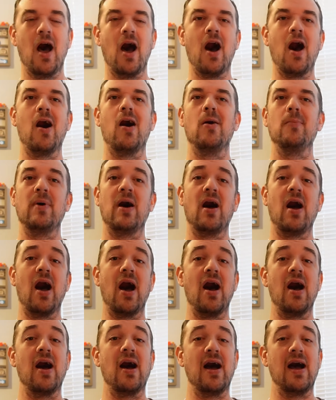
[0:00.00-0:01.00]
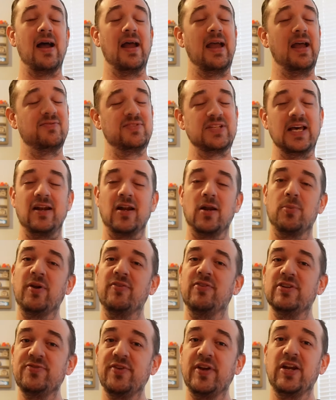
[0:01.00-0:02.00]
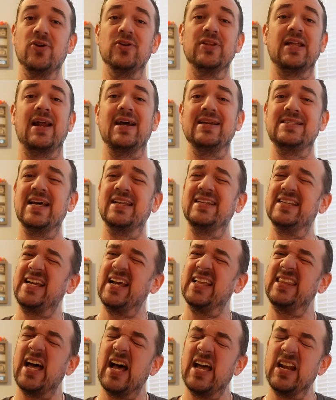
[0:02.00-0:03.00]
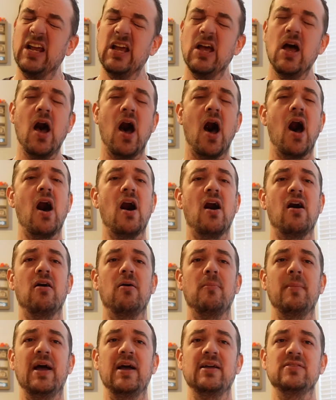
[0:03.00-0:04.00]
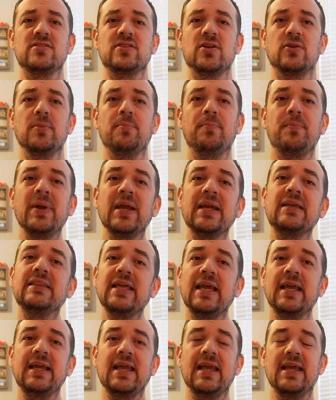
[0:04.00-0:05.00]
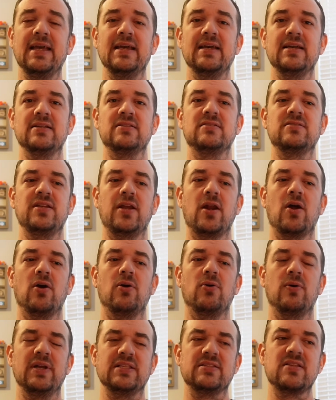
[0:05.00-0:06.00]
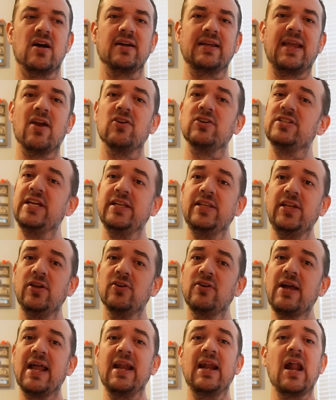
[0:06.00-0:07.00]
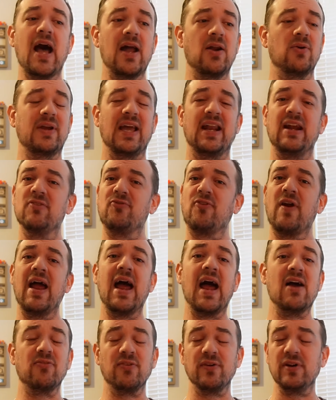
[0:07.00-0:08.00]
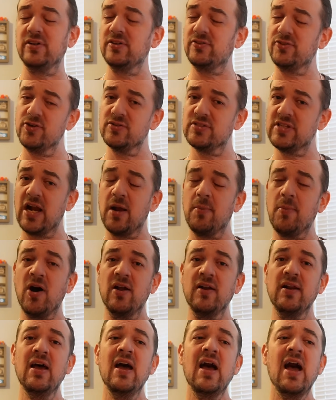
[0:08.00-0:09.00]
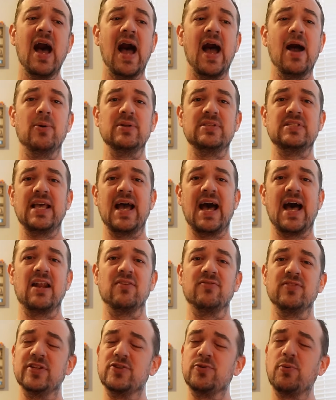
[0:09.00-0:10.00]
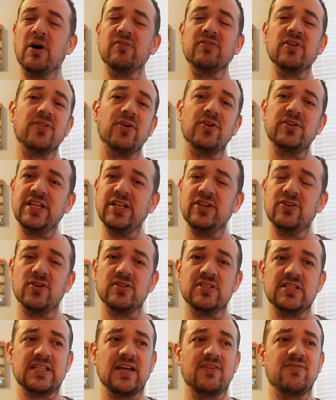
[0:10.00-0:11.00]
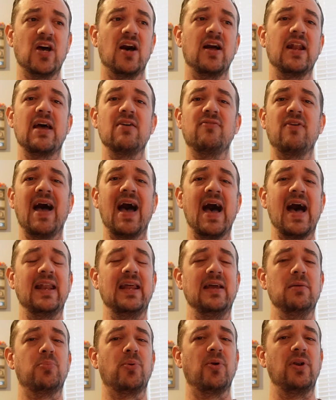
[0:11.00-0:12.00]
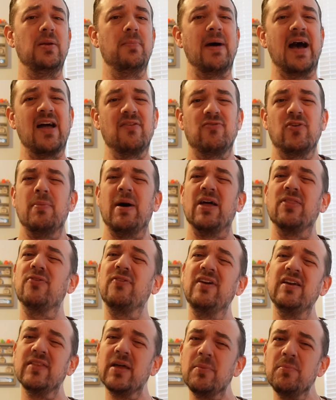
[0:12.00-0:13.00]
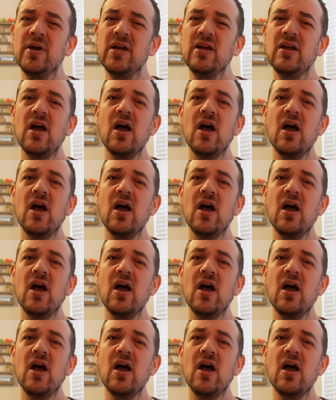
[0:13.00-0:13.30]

Um, I have said in a previous video that I tend to get that. Um, and so the big thing is, you know, it's not guaranteed that you'll get it. I don't get it for every cruise that I'm on. I would say out of the twelve to thirteen cruises I've done, I've had it pretty bad for about three of them.